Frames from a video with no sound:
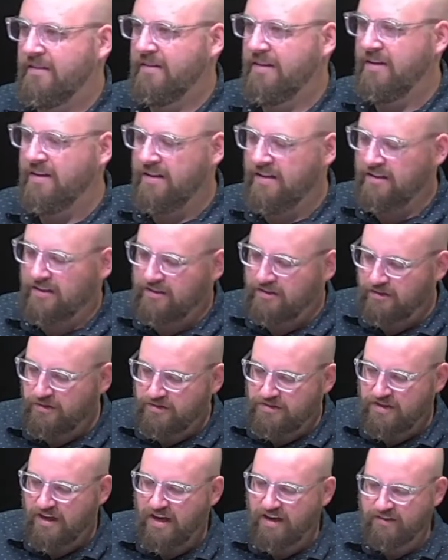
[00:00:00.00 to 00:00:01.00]
and it
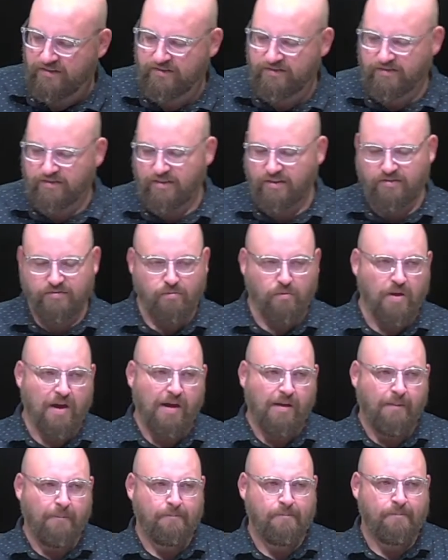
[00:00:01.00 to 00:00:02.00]
includes us as
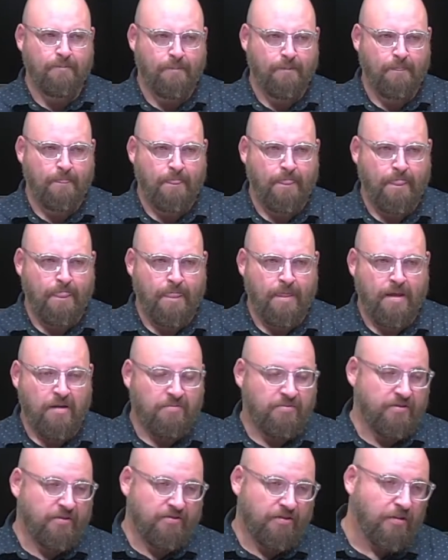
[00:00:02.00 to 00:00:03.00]
well.
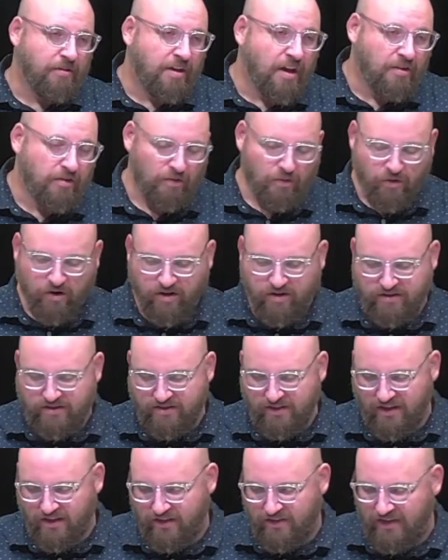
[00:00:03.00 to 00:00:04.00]
So in other
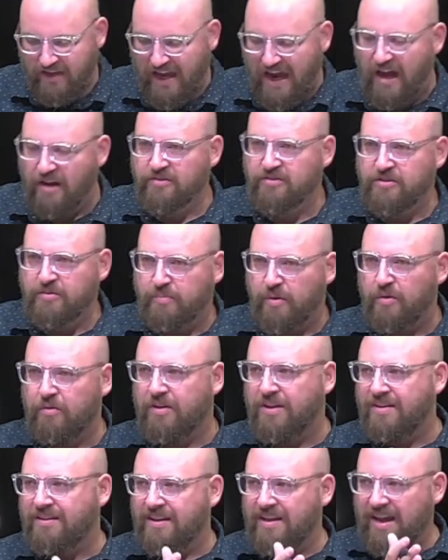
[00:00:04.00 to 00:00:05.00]
words, the
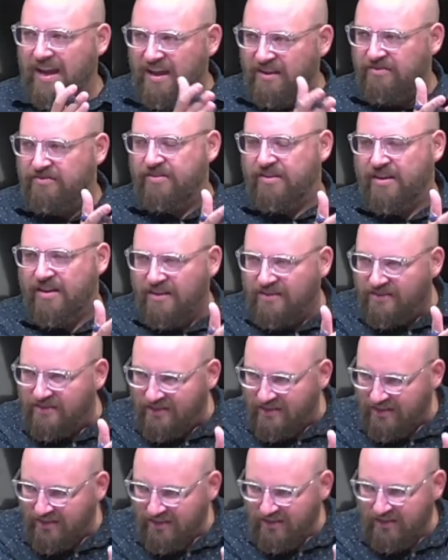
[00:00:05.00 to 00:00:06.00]
outspoken
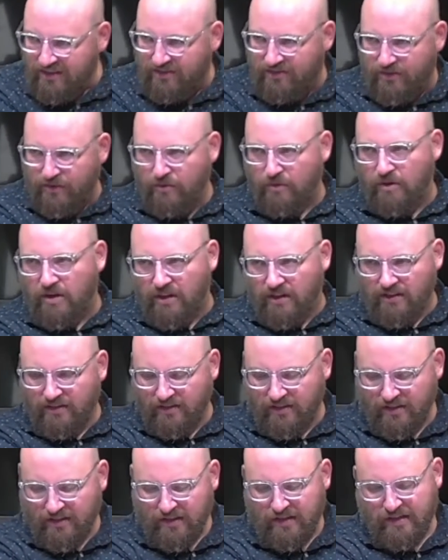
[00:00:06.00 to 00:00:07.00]
atheist, if you will,
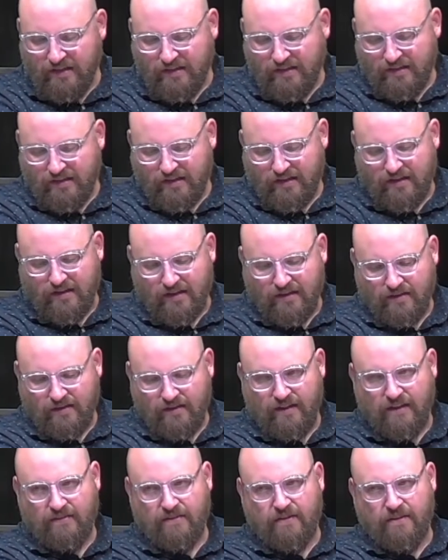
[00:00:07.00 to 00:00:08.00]

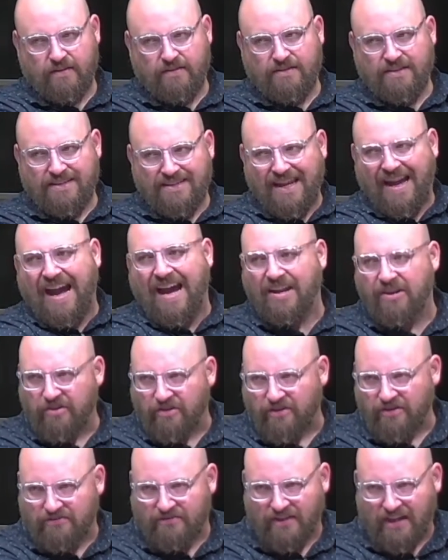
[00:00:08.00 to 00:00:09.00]
and the
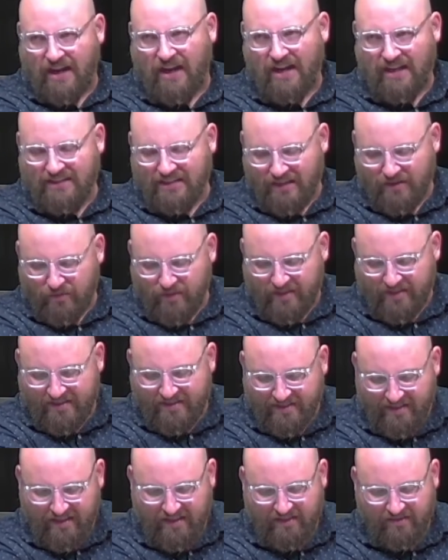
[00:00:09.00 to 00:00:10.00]
denier of God that we
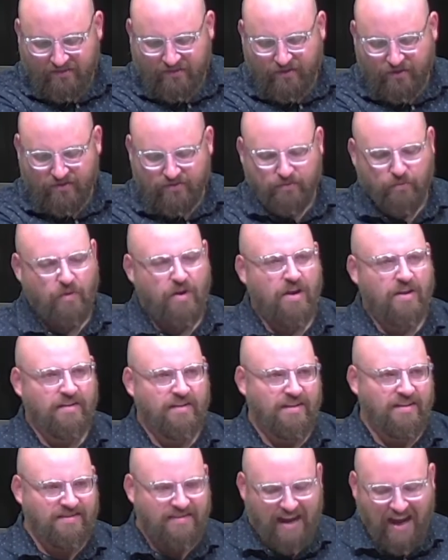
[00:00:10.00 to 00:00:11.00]
see in verse 1
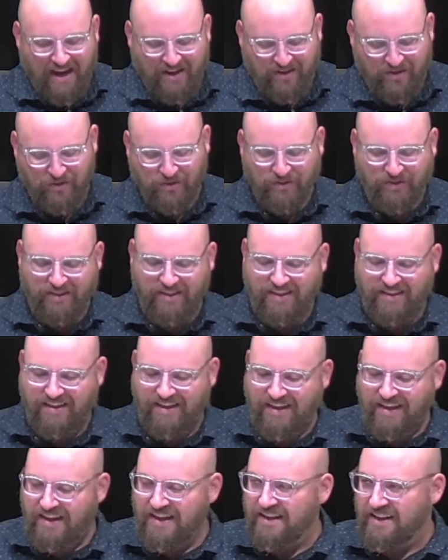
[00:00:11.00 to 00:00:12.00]
is actually
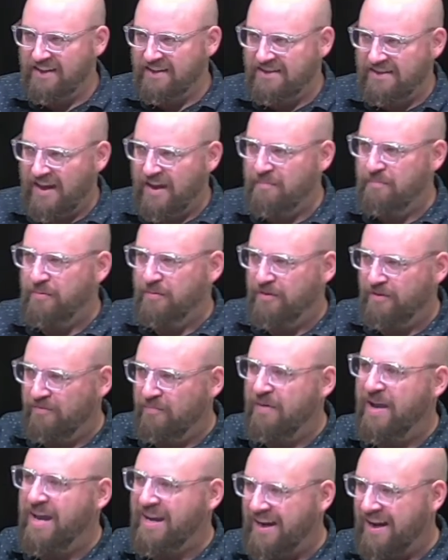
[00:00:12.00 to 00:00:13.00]
an example of
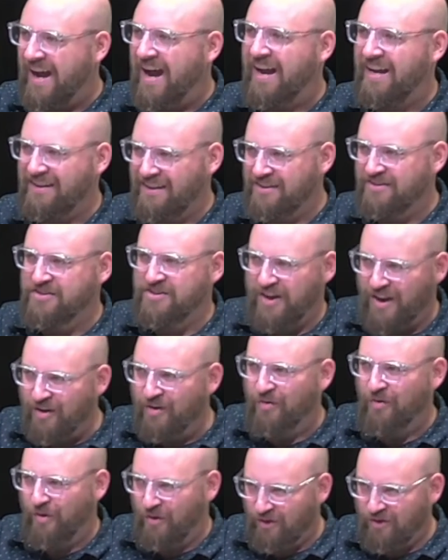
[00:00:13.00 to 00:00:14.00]
mankind in
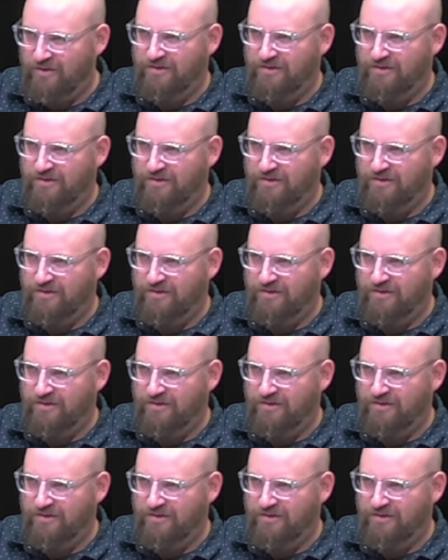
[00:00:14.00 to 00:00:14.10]
general.